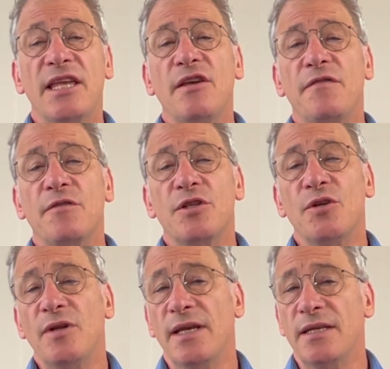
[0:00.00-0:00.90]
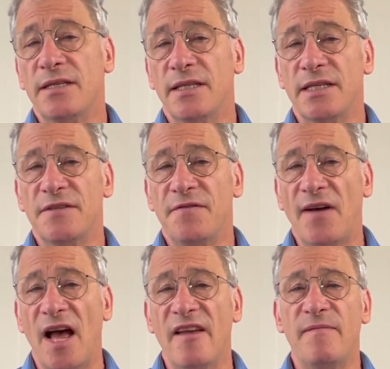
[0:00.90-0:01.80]
you for tuning into this
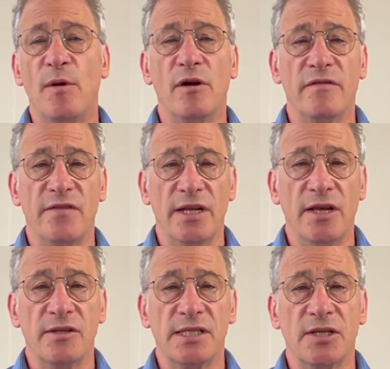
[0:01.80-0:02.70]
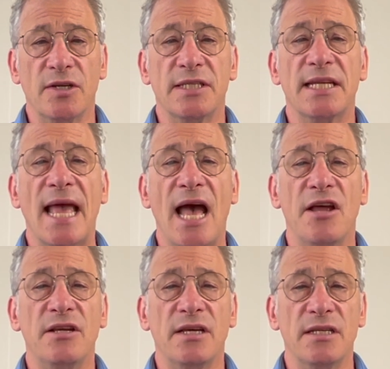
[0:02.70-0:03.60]
5-part video series on how
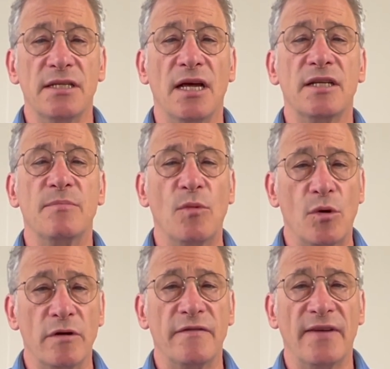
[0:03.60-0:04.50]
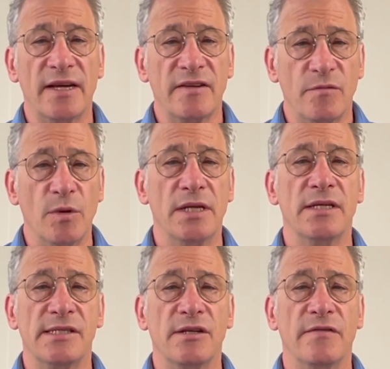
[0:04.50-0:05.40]
to conduct more effective
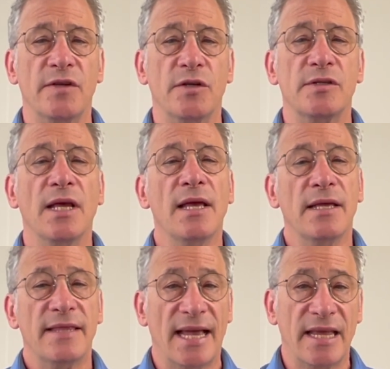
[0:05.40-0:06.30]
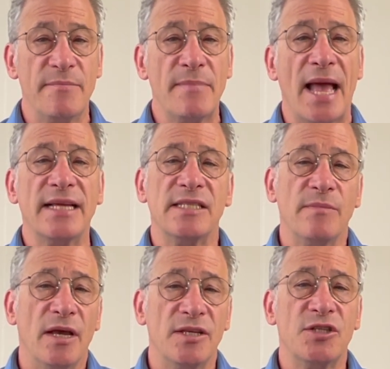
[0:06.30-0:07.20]
witness interviews that can
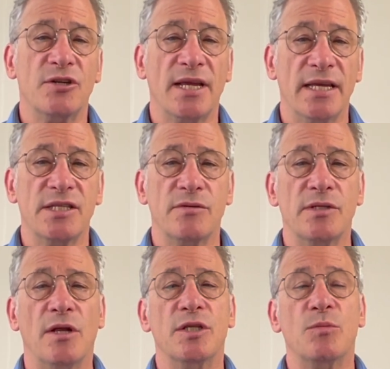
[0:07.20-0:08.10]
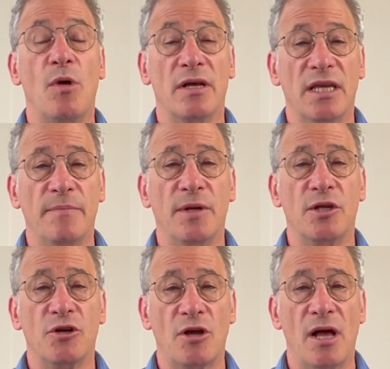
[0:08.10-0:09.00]
maximize your case results while keeping
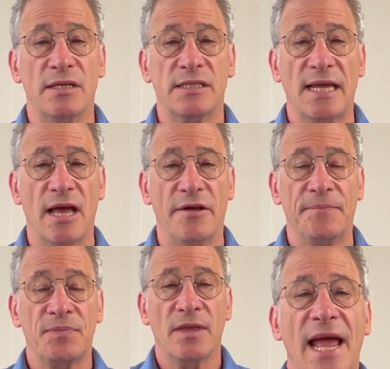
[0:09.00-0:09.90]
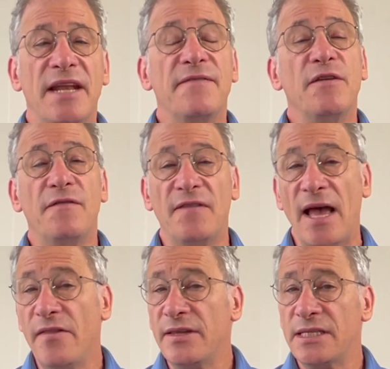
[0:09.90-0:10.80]
your costs down. And if you
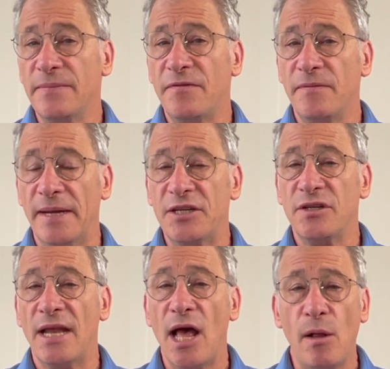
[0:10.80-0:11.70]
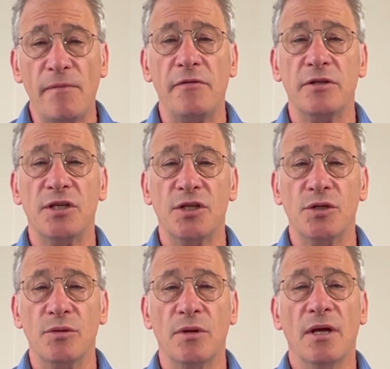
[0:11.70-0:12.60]
found this information helpful to
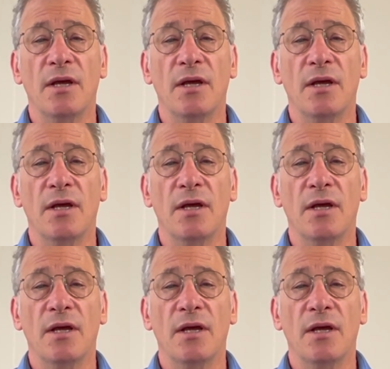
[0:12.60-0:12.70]
you